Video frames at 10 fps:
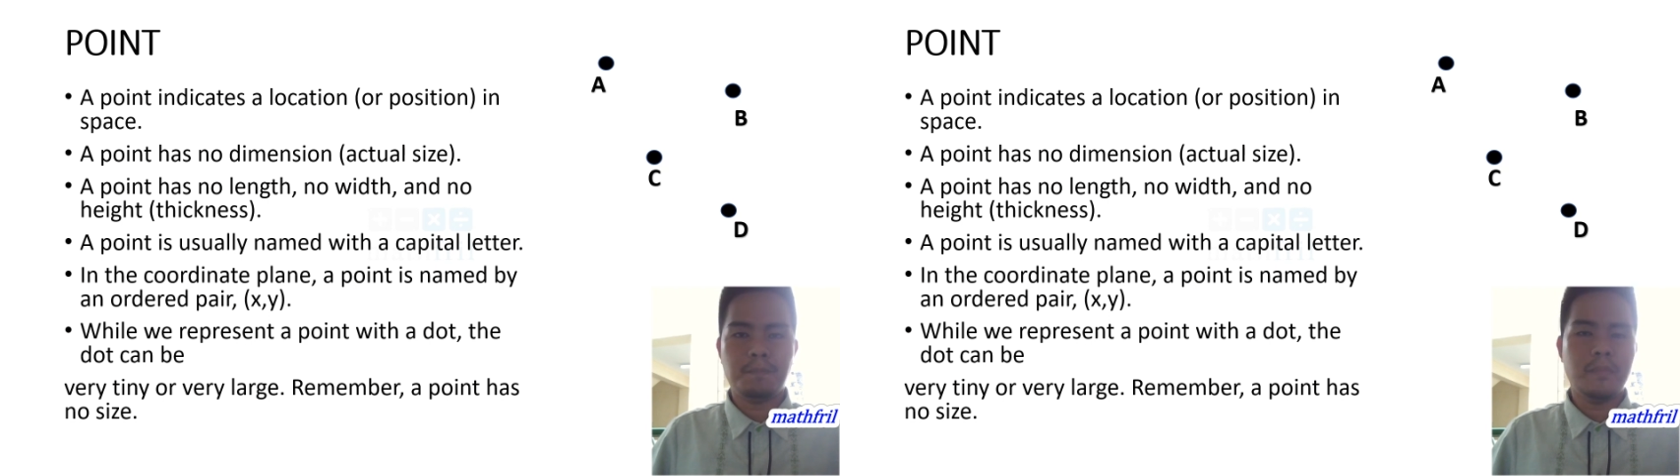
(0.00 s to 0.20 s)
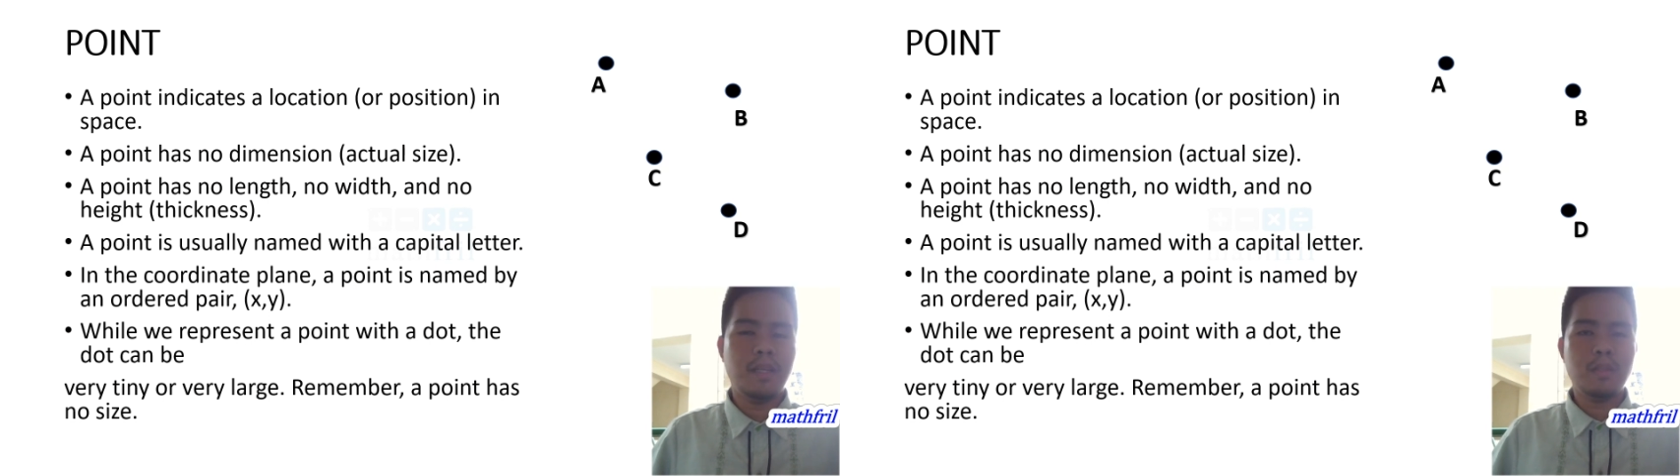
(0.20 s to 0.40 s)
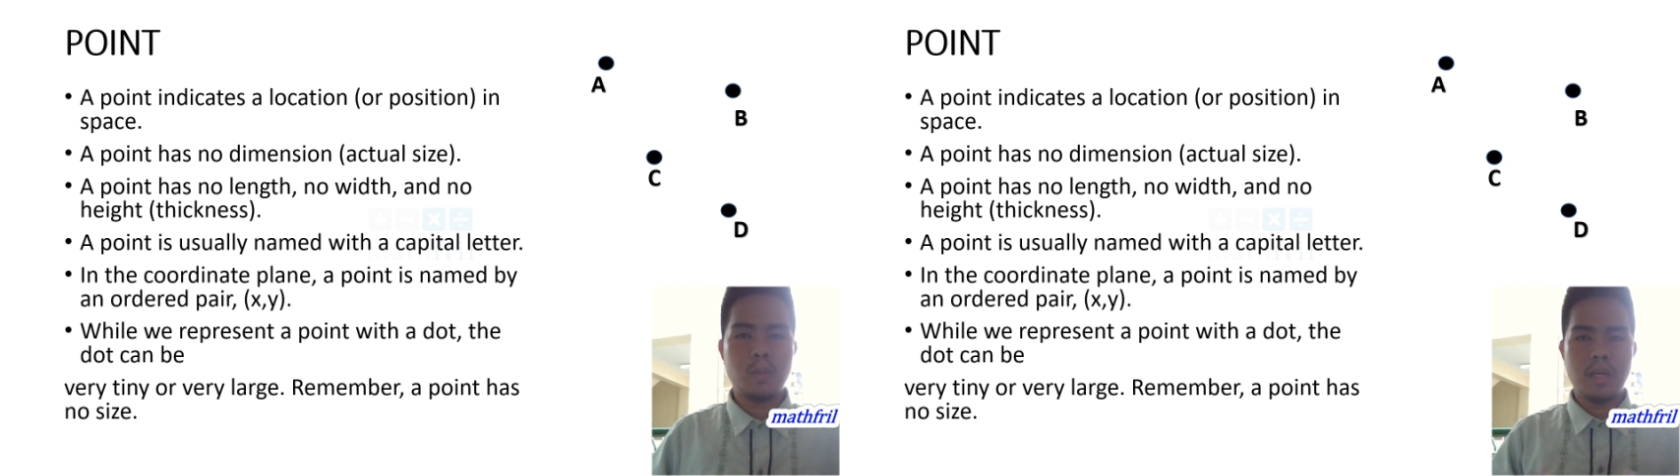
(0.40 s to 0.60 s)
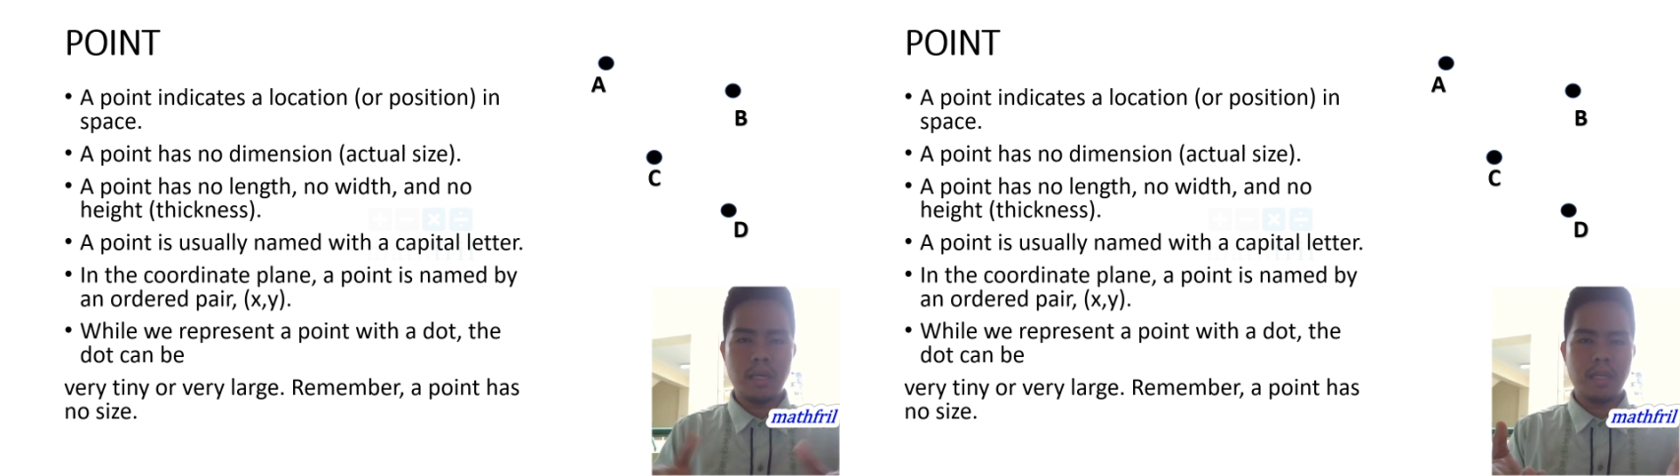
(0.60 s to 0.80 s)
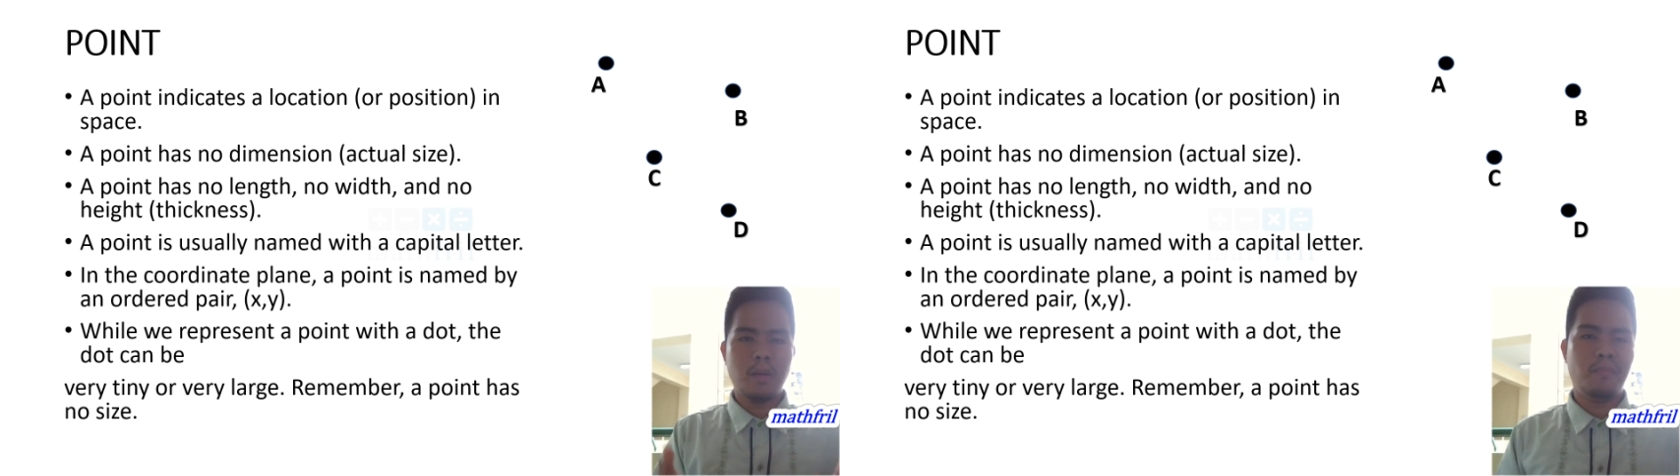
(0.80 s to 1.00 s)
That is why
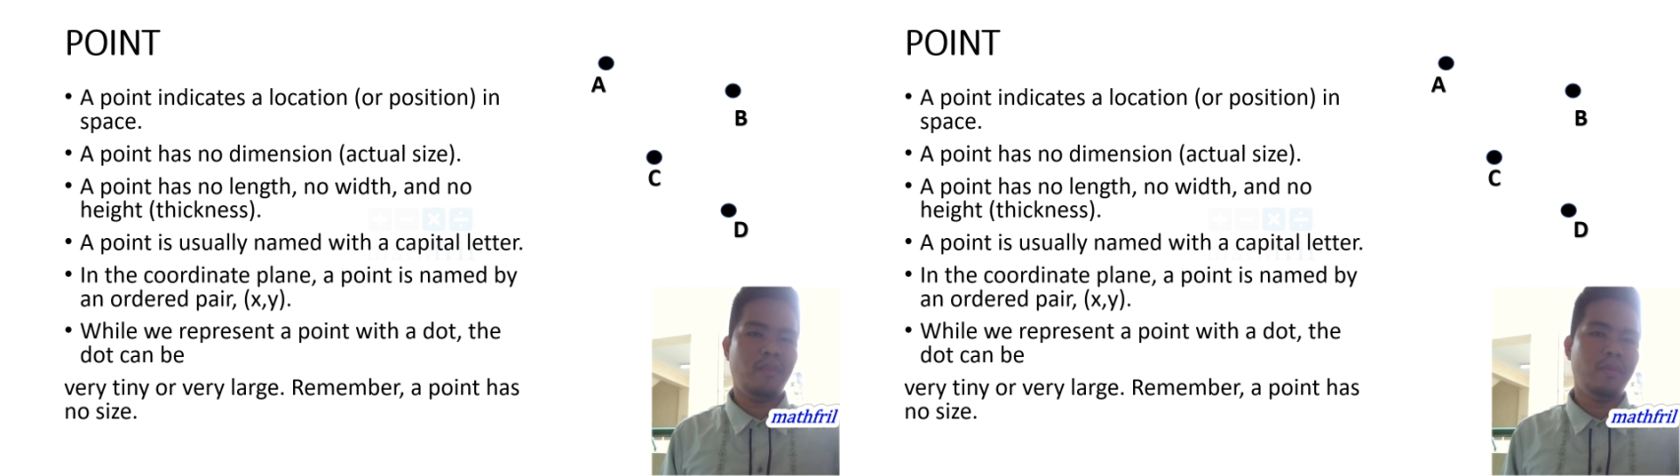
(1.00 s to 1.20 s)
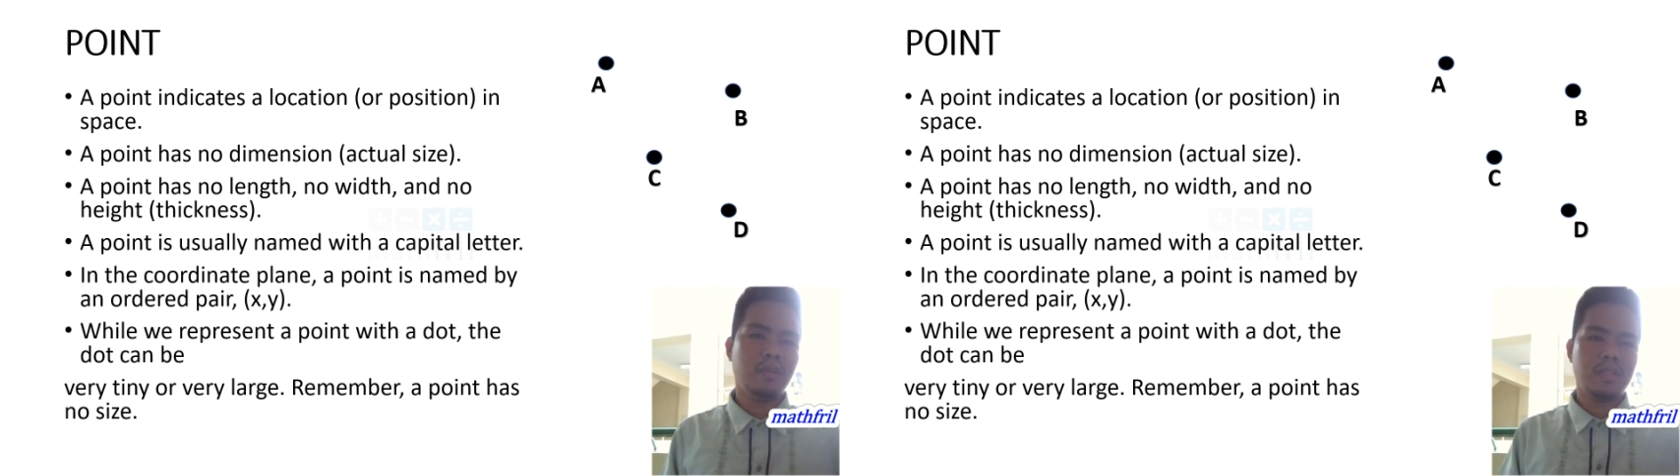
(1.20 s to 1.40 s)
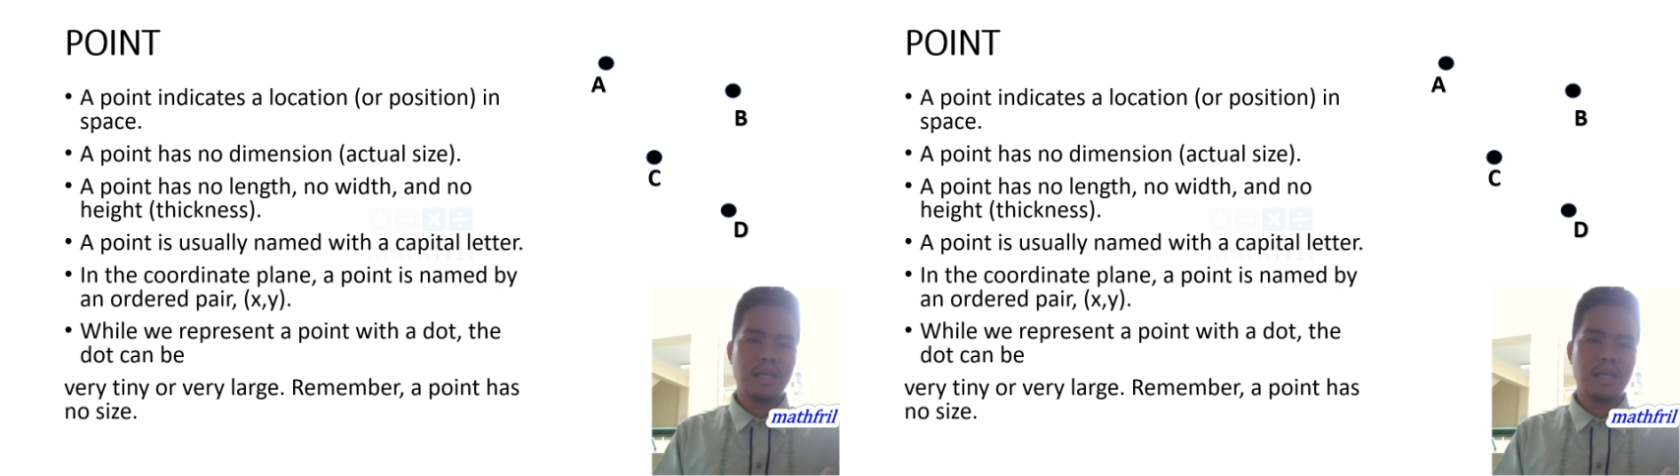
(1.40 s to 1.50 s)
in our previous